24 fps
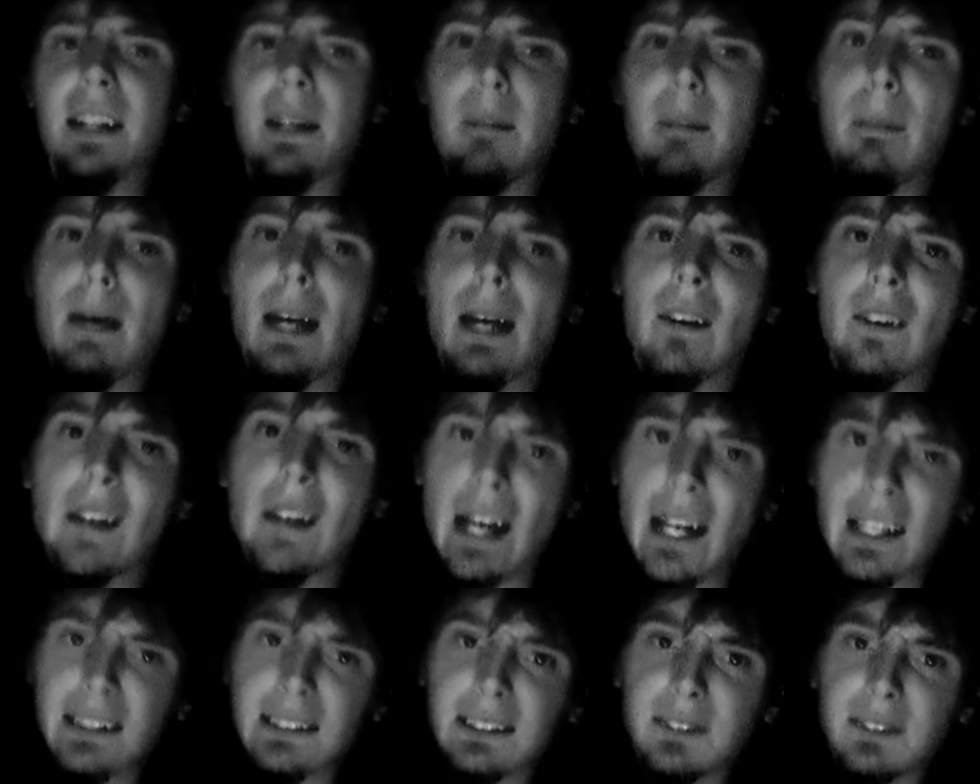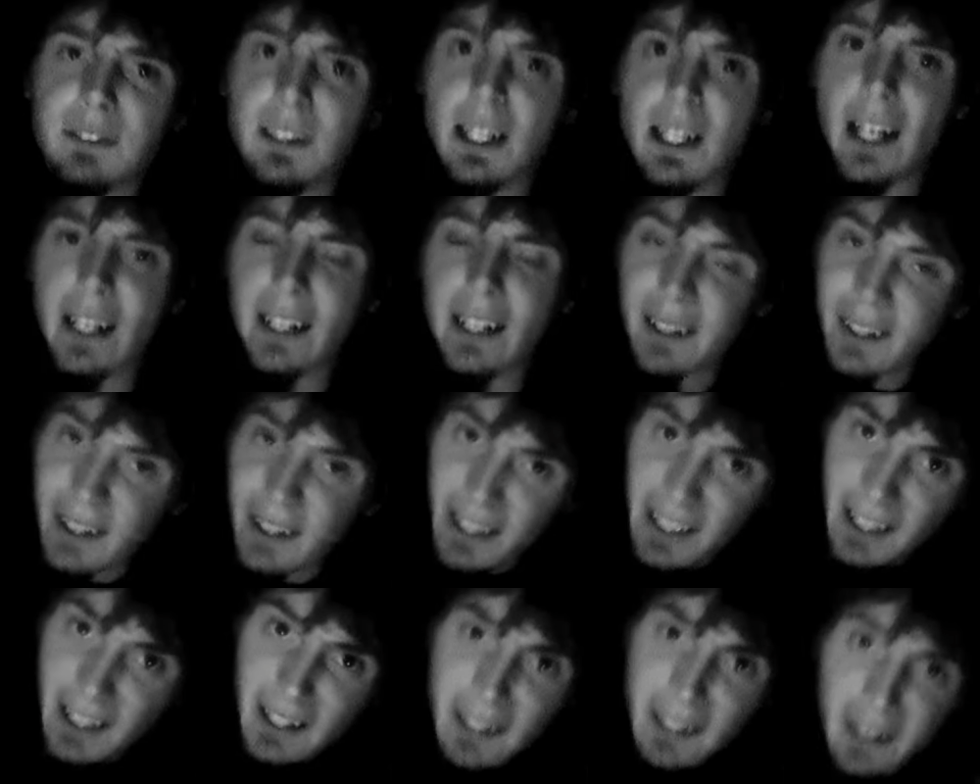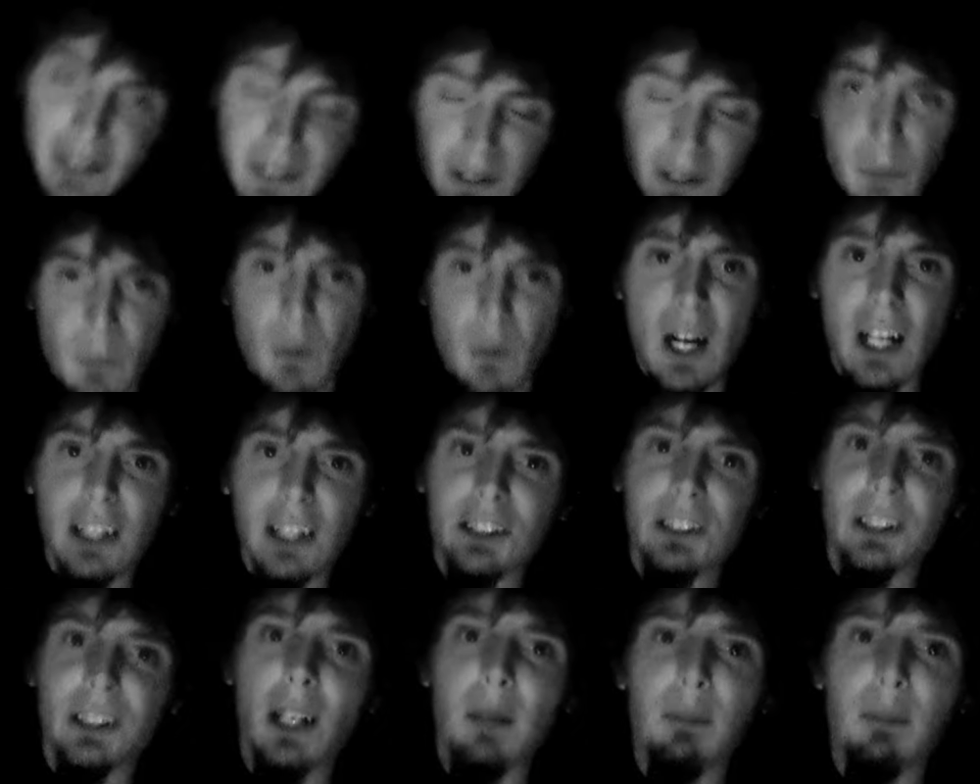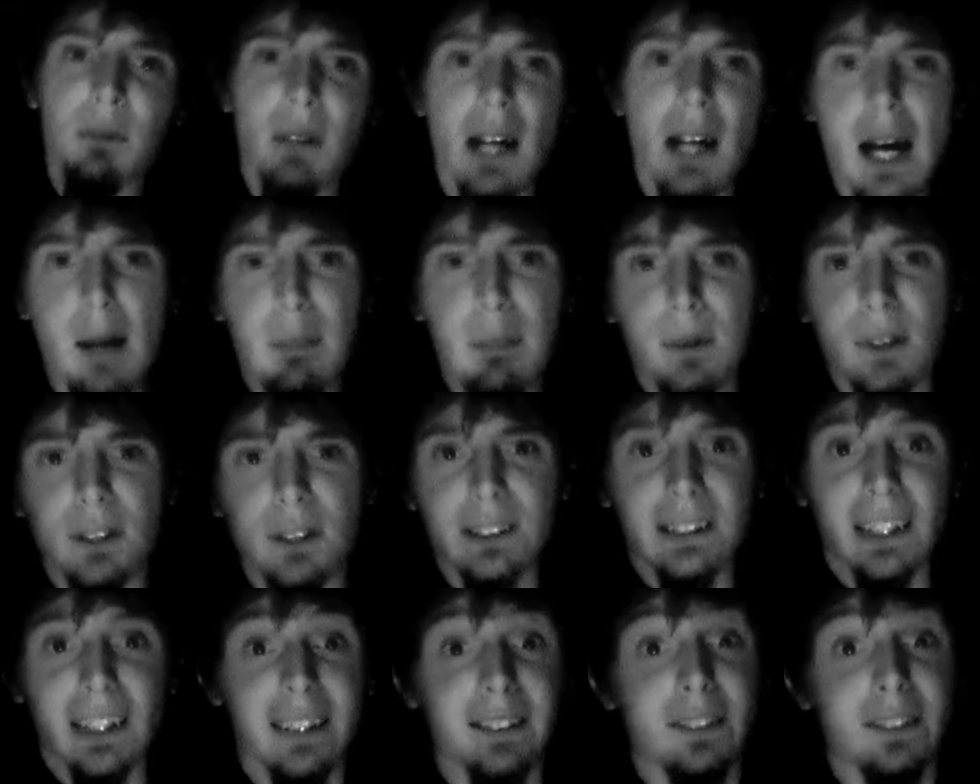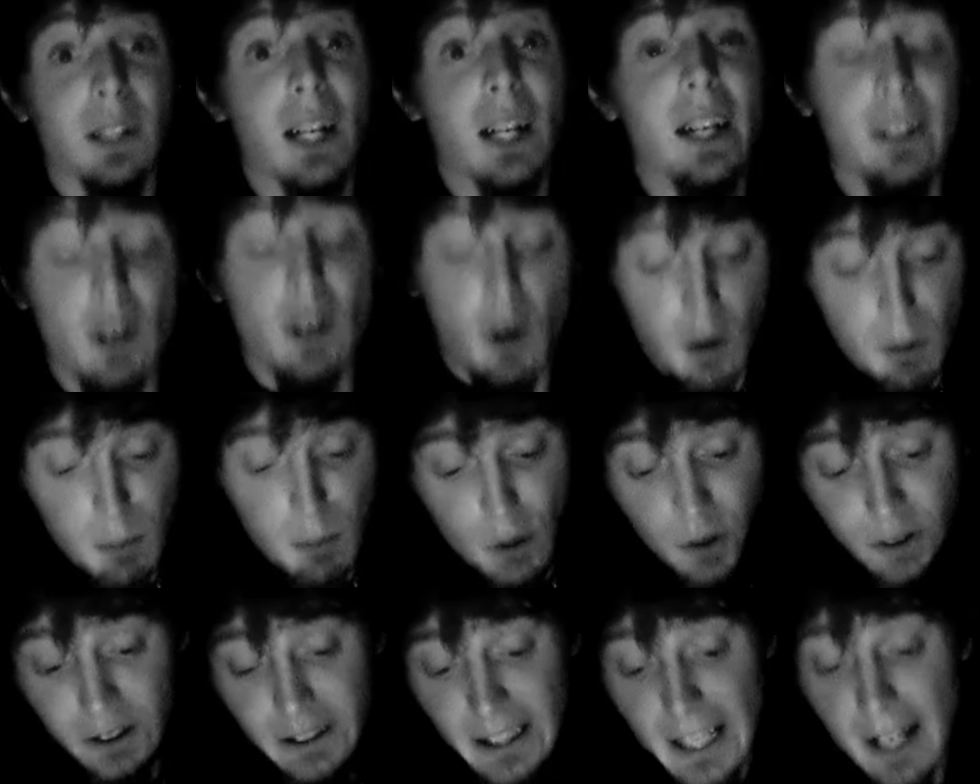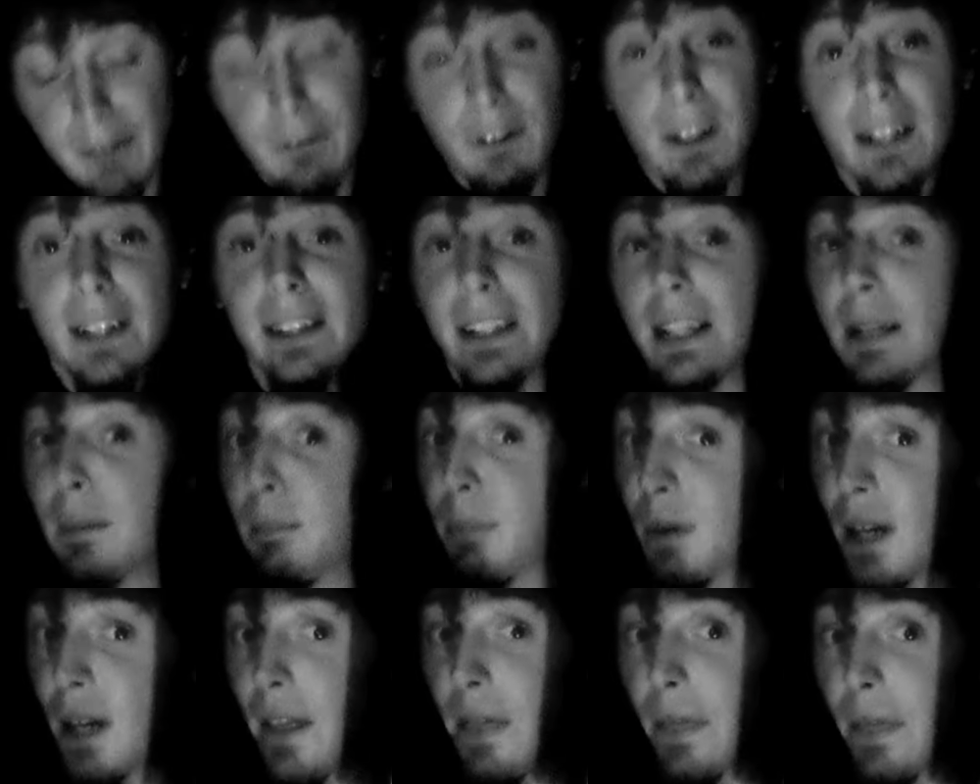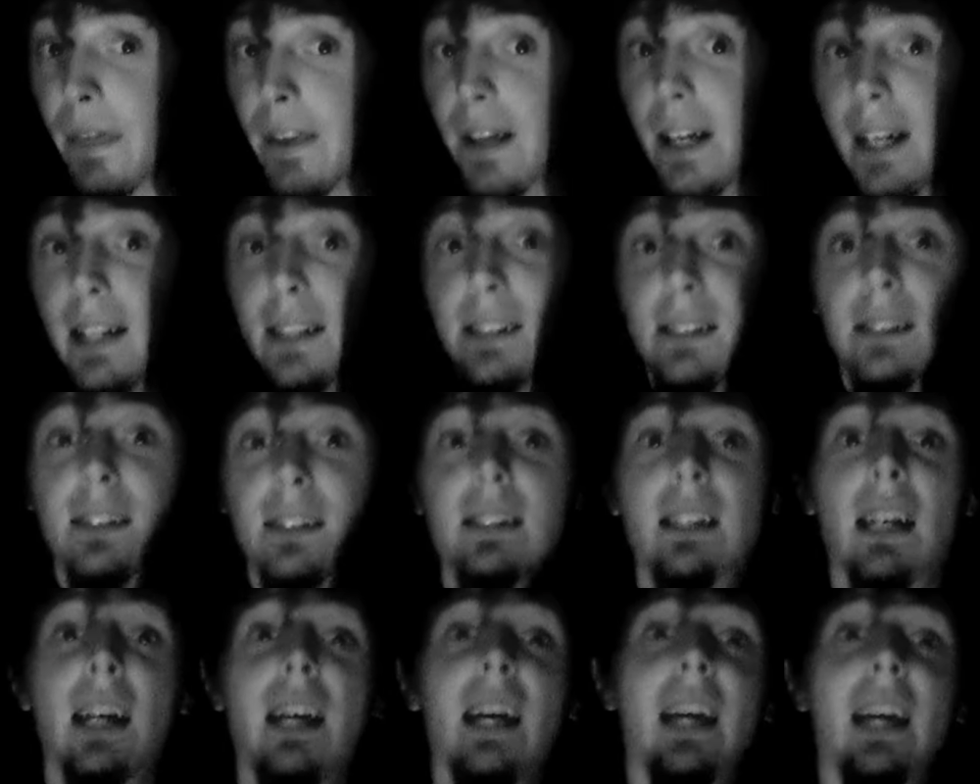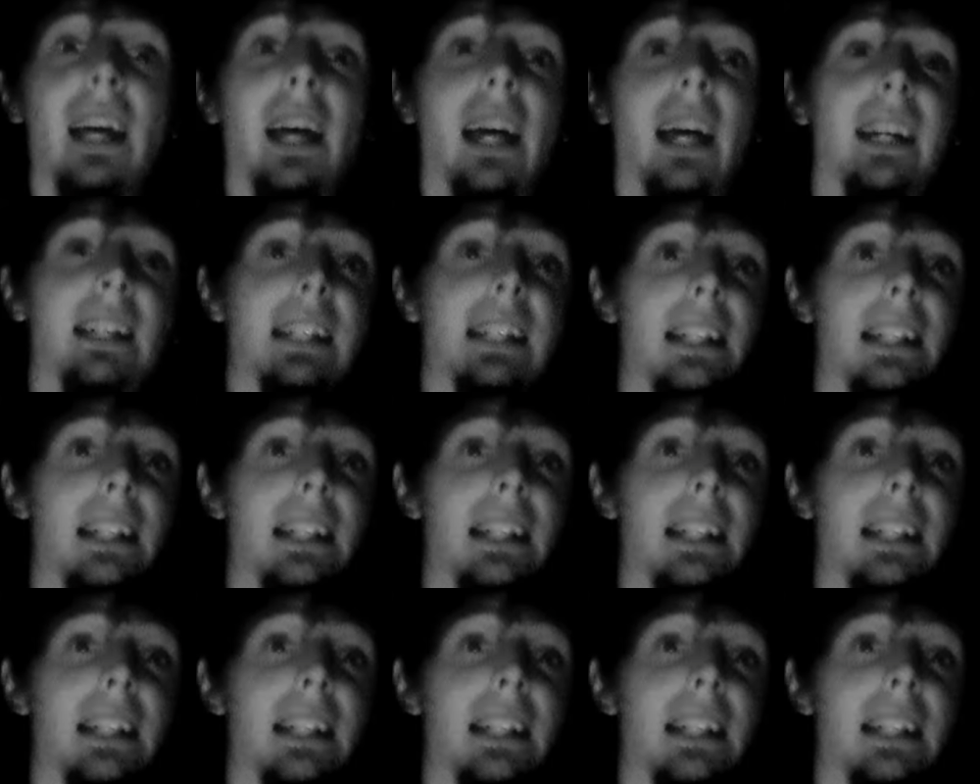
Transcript: the metalheads have done it, the washed up rappers that done almost everything but this, and